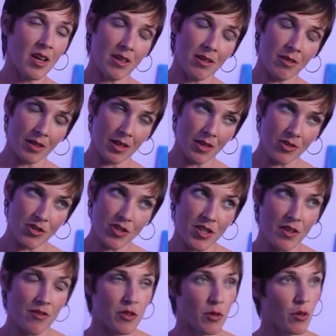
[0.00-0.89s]
you can
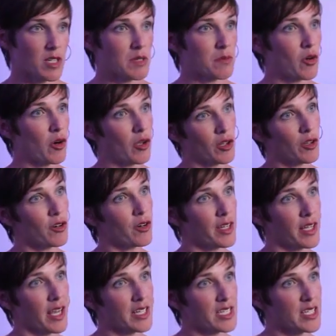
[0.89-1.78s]
shift towards more
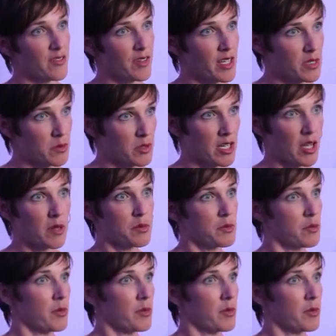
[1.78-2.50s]
alerting activities, which helps